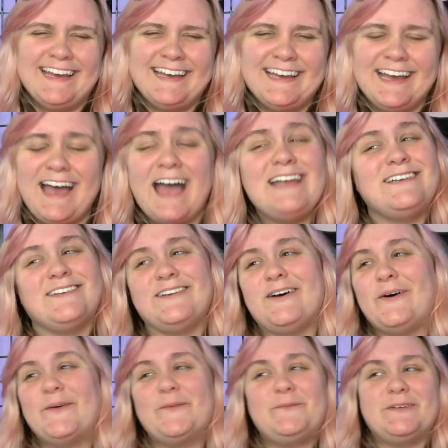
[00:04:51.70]
I don't
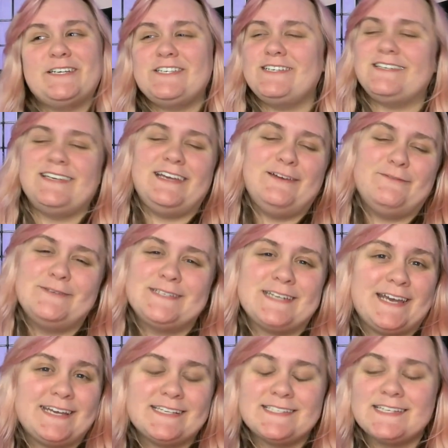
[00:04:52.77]
know, but it was
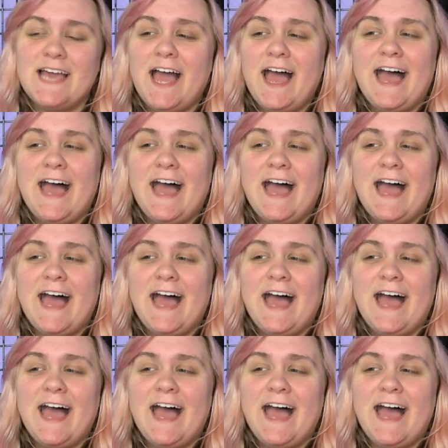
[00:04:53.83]
nice.